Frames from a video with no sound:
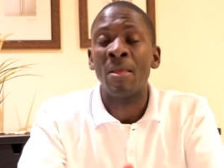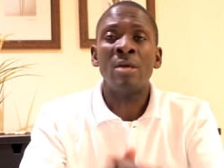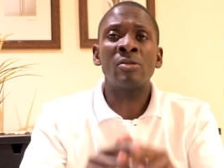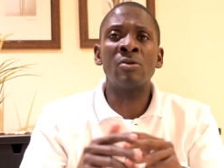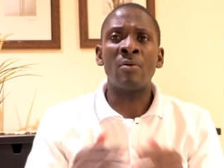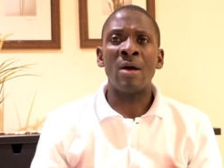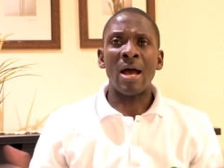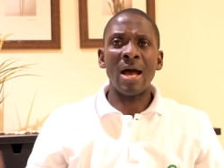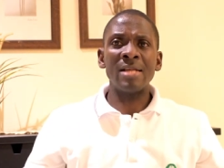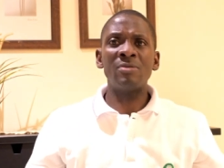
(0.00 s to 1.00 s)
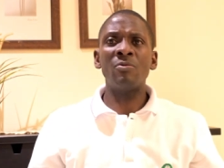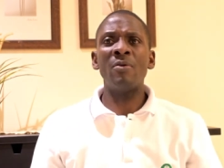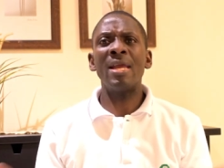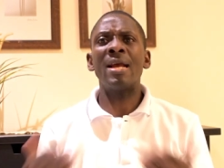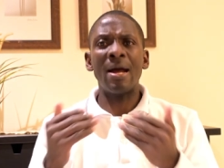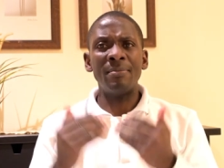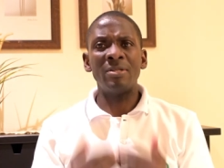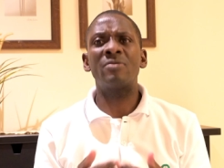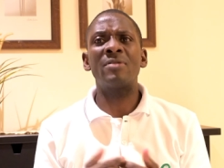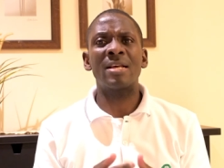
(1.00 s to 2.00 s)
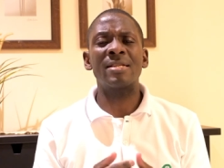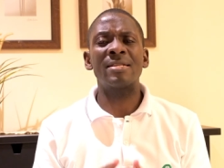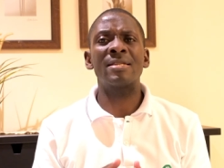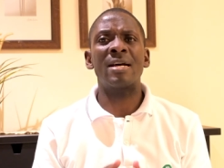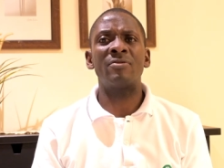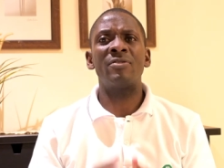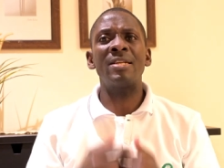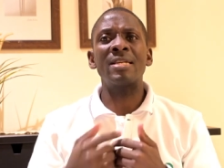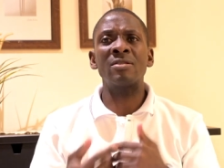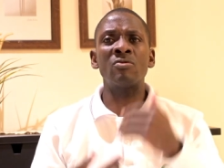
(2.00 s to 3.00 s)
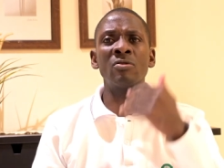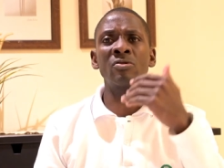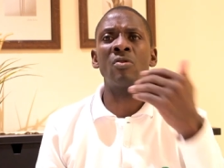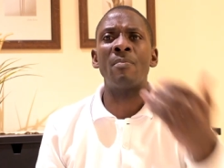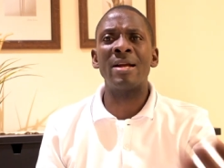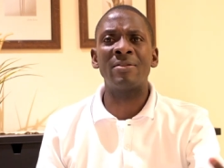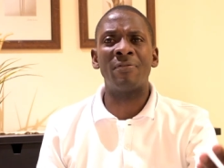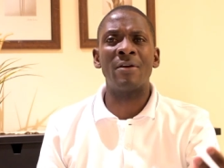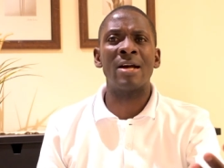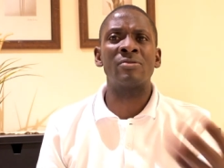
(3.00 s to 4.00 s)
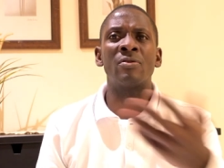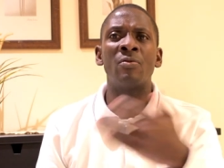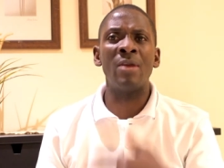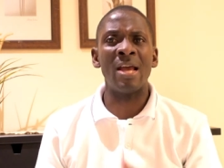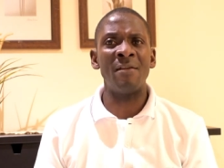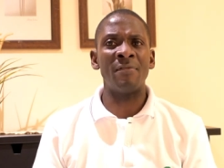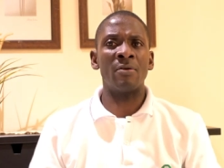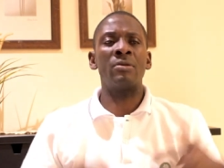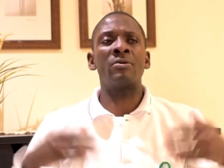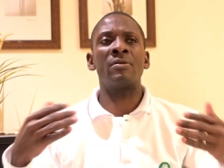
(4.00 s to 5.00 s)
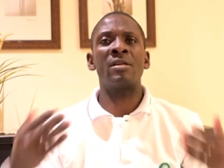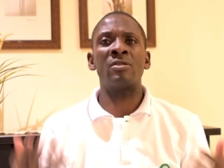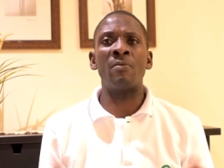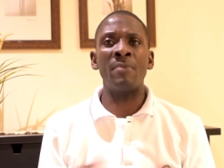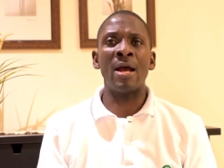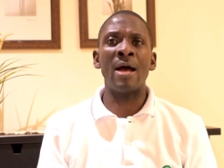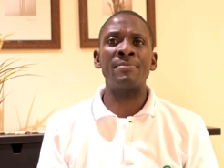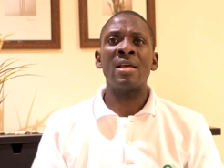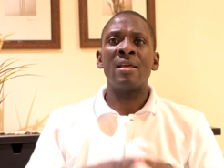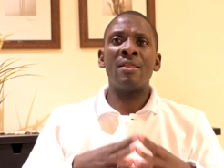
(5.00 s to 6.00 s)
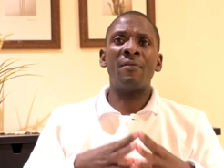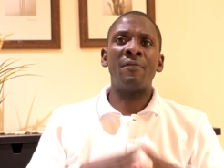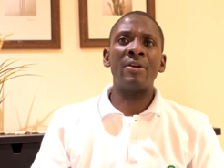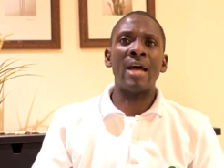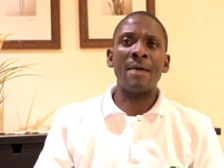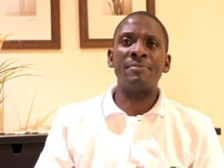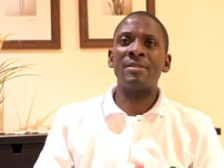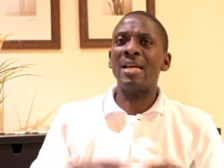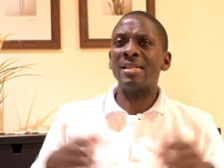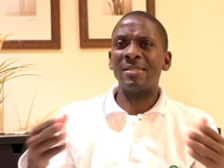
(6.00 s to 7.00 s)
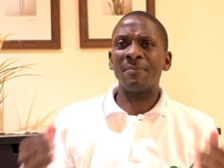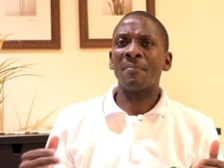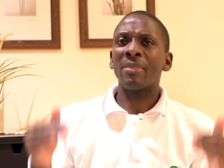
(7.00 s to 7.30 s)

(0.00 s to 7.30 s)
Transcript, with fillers: so as we come into this country let us not so much focus on we having what we call the shopping apps the food apps yes